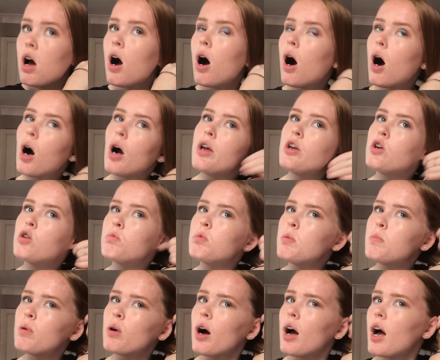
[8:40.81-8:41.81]
I normally
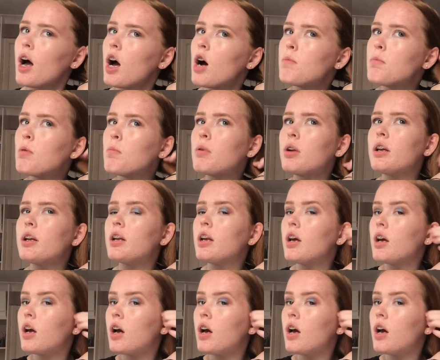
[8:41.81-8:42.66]
put a hair bubble in it,